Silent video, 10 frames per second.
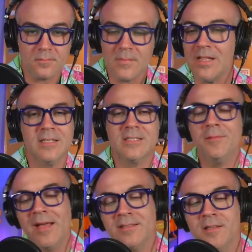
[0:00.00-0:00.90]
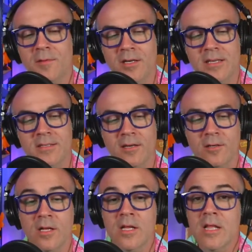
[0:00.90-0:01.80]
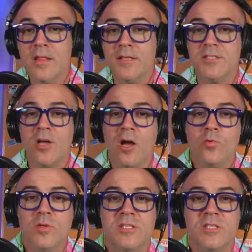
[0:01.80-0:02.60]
Let's get back to the Monkey's Uncle. The song was